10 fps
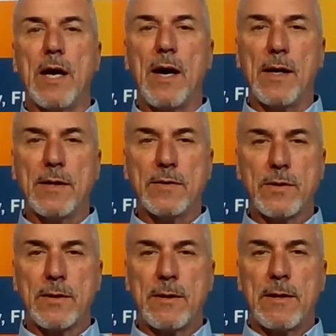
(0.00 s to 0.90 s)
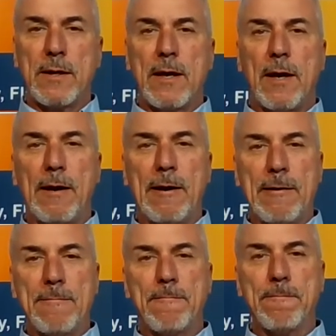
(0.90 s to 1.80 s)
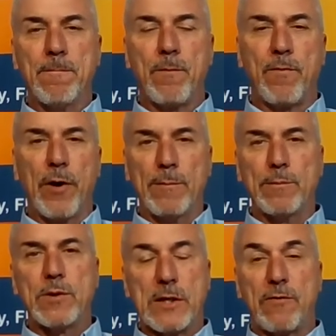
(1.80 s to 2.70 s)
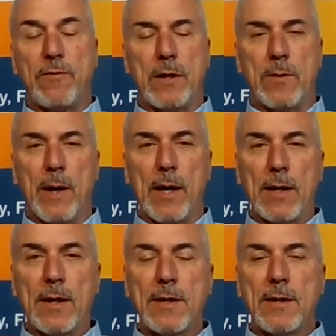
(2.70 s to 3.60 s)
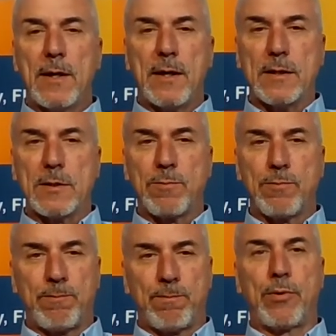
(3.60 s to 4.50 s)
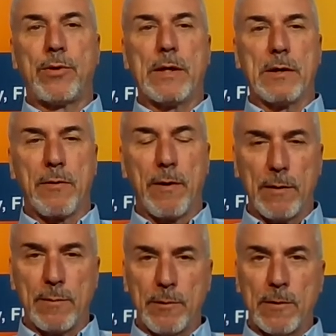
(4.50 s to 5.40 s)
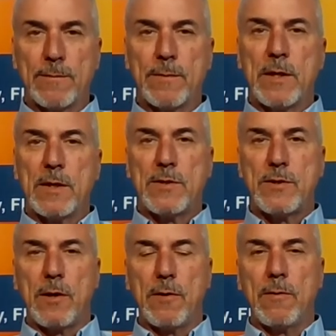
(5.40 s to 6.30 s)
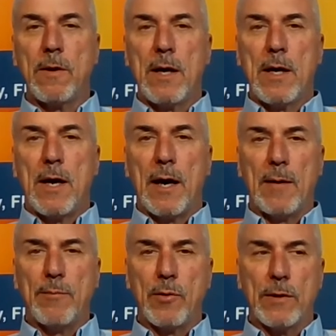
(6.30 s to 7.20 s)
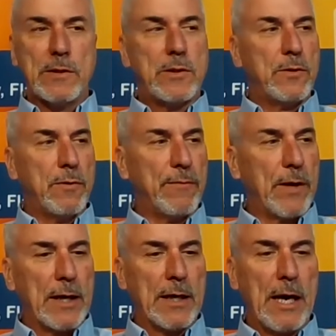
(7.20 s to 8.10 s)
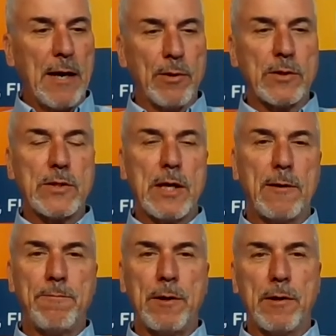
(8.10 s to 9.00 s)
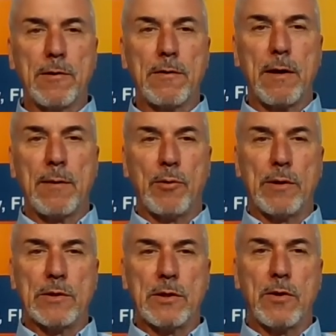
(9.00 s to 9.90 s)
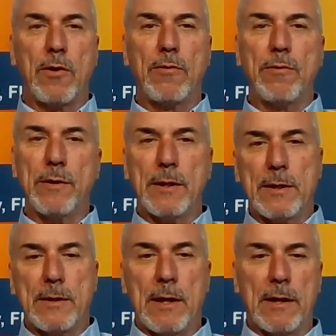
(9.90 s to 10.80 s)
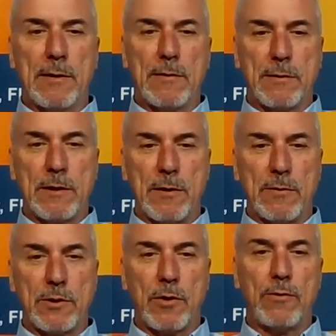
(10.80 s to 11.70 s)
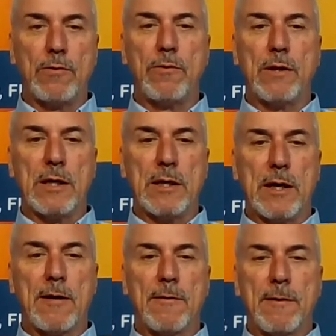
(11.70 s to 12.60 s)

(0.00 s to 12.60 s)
eyes from 6 feet away. It's pretty incredible. So I've got a camera set up here. I'm going to hold it, show you the